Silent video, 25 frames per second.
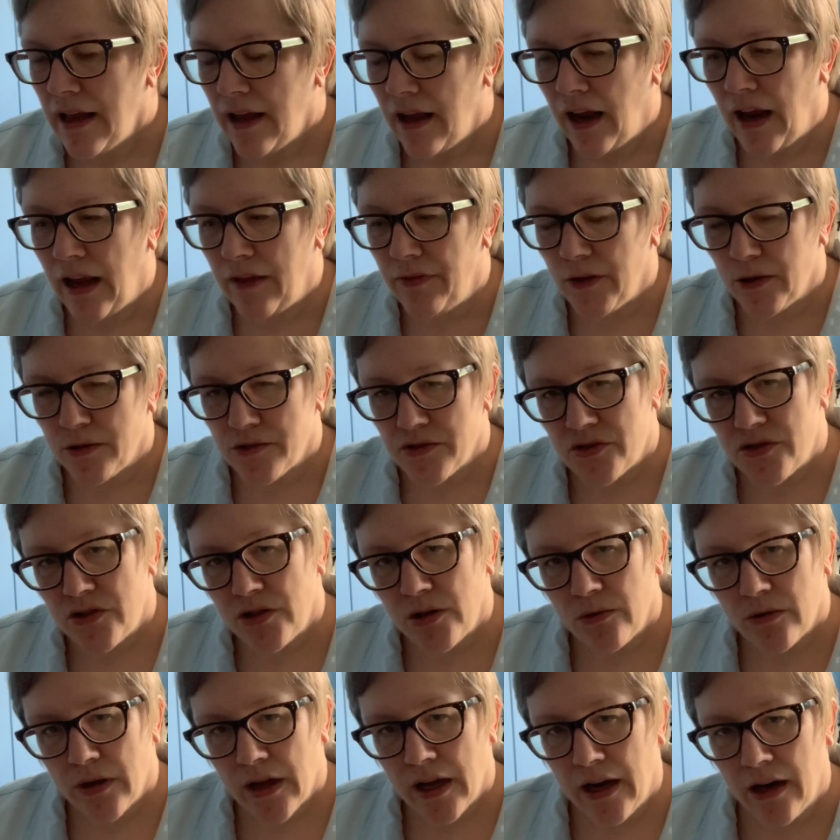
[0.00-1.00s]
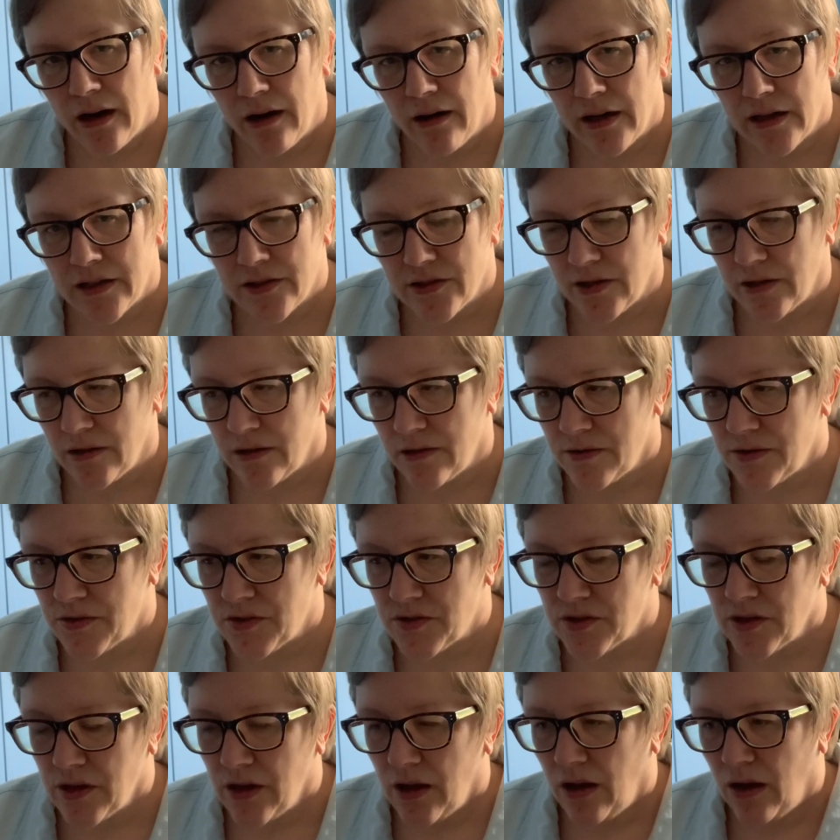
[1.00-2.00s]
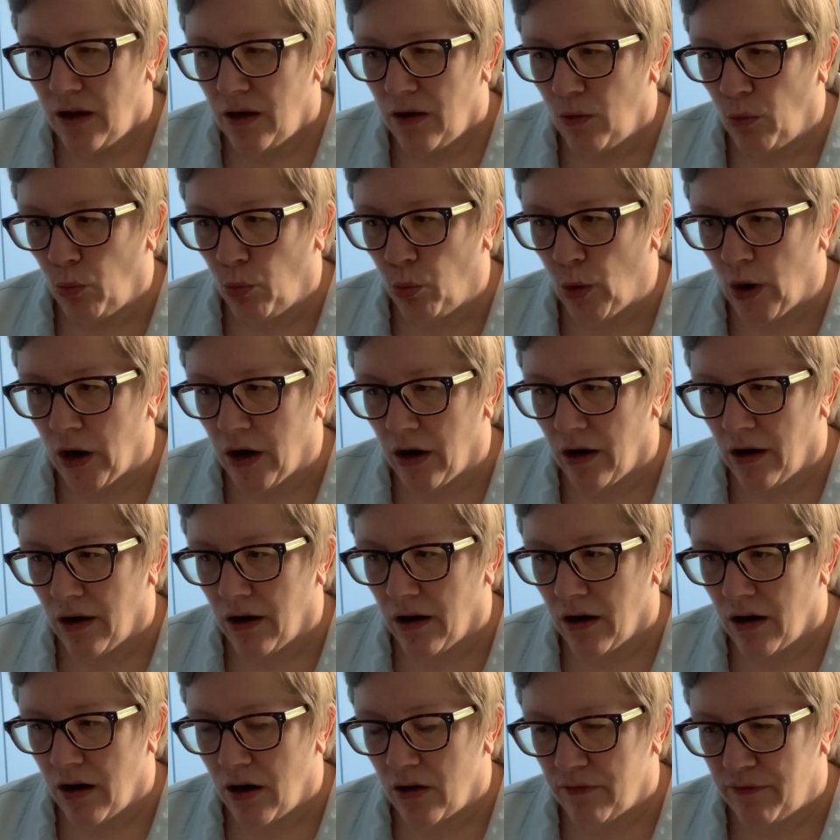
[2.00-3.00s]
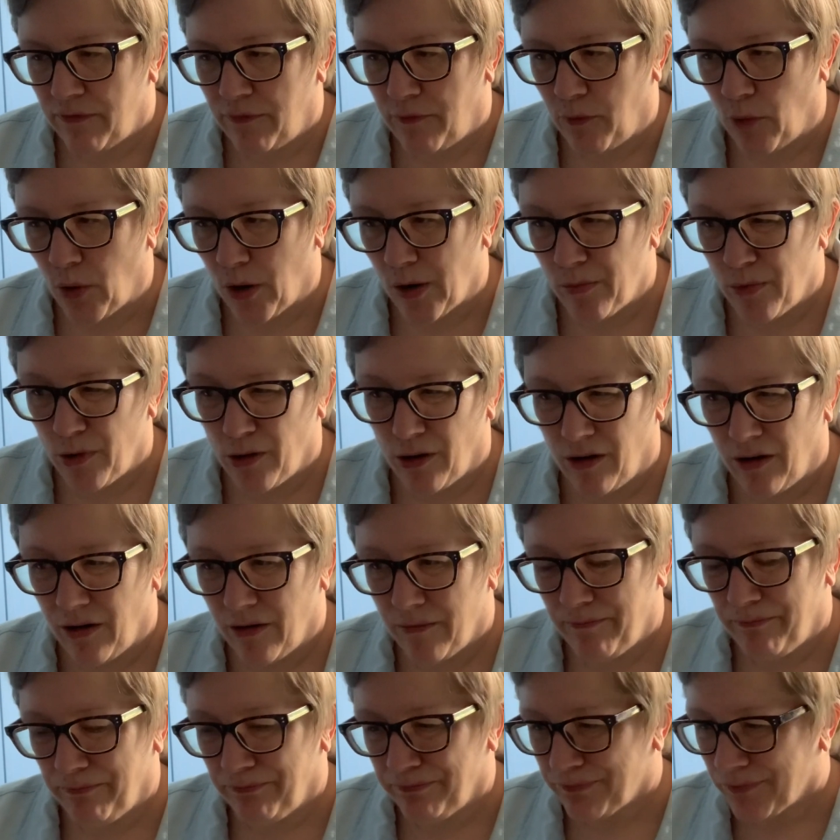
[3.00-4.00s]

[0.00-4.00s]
And those two characters were former